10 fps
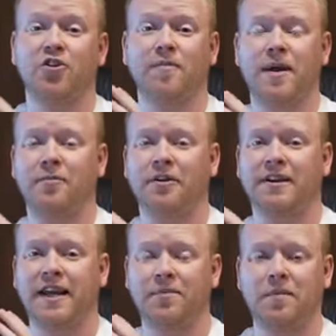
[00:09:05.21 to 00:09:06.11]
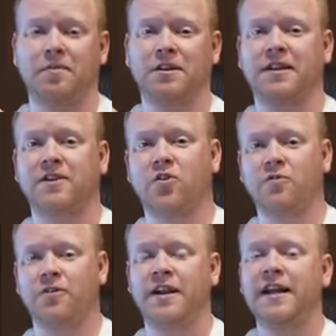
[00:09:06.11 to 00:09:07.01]
Remember, get people to click
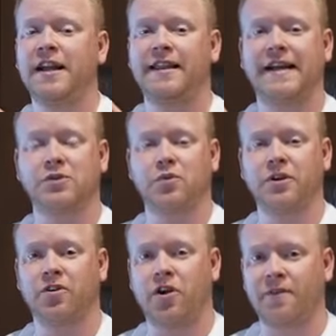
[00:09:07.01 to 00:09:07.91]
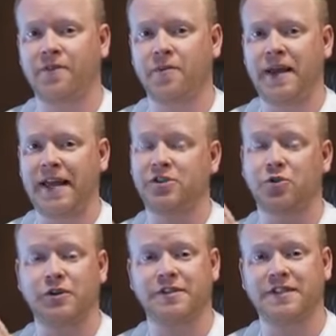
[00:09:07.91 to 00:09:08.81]
over, and that's where your offer page
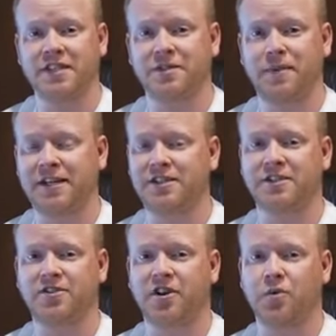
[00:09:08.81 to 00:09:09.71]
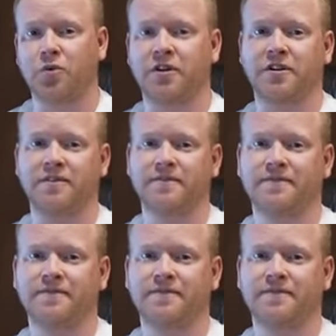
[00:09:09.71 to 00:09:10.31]
or your sales page does all the work.